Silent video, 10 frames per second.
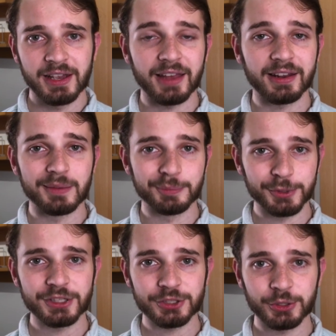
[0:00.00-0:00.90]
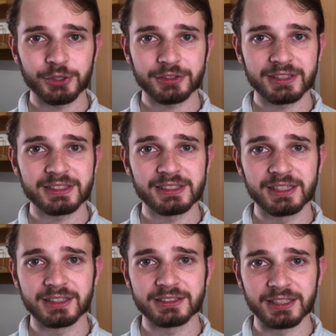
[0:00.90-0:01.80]
and I'm pretty sure this is
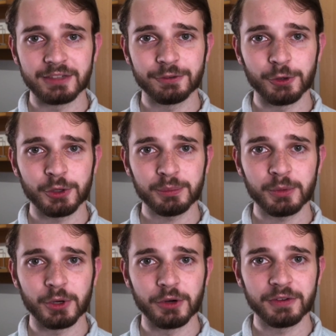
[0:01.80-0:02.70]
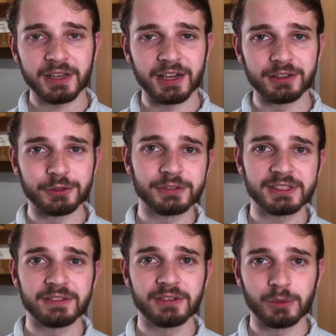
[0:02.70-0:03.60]
gonna take form of a kind of
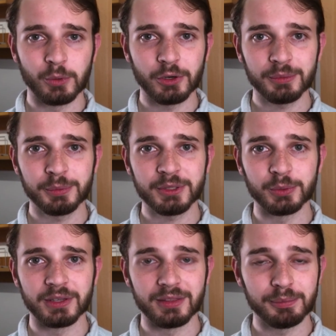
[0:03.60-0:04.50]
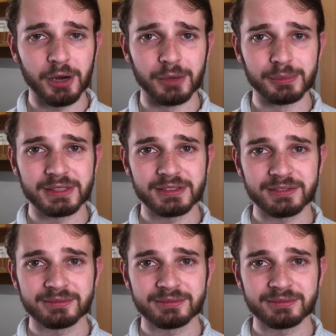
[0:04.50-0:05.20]
civil war between the Bobs.